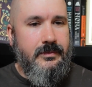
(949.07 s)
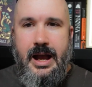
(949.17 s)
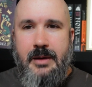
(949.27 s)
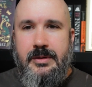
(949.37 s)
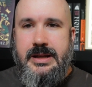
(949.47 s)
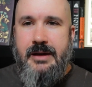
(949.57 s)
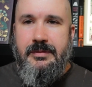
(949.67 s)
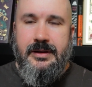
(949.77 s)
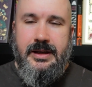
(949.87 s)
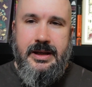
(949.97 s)
I would
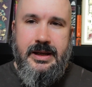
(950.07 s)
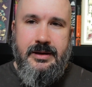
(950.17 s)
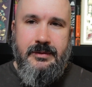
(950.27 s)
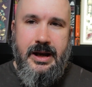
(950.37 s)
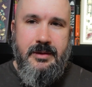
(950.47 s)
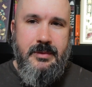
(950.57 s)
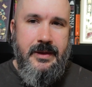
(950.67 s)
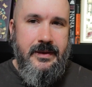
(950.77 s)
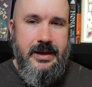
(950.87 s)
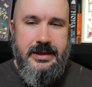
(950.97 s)
definitely
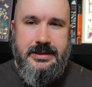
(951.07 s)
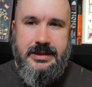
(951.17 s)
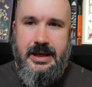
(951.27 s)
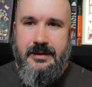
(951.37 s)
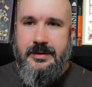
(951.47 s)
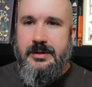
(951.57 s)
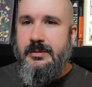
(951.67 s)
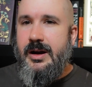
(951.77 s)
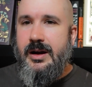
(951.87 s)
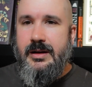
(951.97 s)
recommend this if
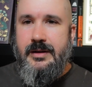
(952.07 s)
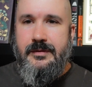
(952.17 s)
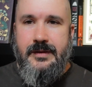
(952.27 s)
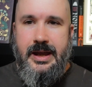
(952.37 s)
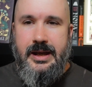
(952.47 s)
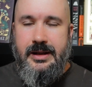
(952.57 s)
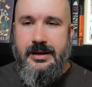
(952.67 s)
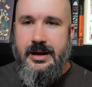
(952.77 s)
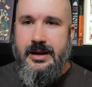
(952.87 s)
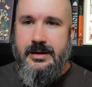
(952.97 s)
you are a fan
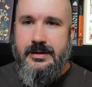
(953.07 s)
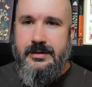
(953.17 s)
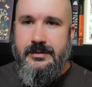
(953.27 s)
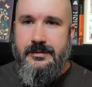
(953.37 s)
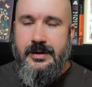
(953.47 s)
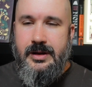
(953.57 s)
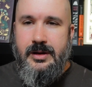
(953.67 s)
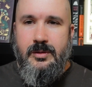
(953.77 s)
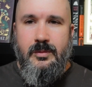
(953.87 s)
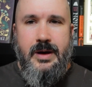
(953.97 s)
of
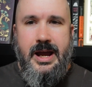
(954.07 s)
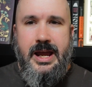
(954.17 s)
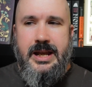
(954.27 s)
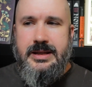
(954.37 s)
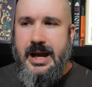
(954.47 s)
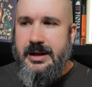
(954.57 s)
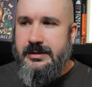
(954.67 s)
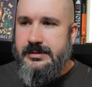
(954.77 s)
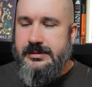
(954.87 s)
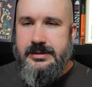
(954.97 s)
YA
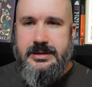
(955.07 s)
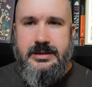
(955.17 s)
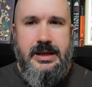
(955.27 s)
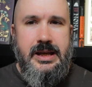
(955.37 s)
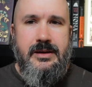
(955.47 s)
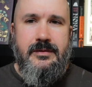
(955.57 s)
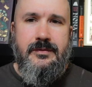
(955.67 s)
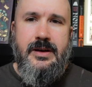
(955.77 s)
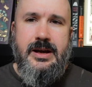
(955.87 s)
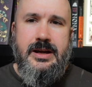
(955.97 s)
titles,
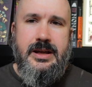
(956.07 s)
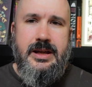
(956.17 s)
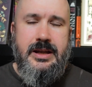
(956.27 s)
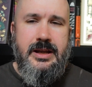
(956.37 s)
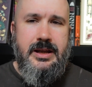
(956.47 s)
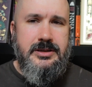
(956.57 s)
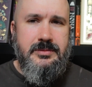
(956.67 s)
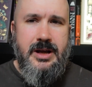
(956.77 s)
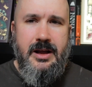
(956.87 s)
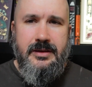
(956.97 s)
if
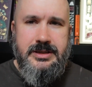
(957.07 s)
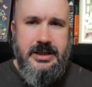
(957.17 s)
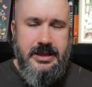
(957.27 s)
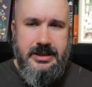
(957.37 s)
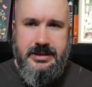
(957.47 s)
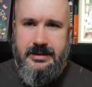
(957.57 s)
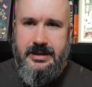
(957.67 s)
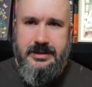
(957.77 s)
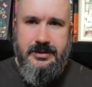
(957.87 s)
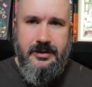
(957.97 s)
Egyptology
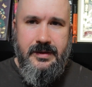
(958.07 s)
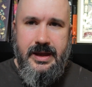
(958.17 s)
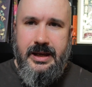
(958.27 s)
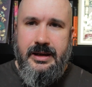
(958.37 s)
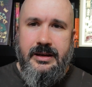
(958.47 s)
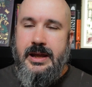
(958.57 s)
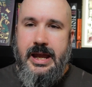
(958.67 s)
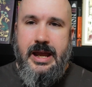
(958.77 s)
is your thing.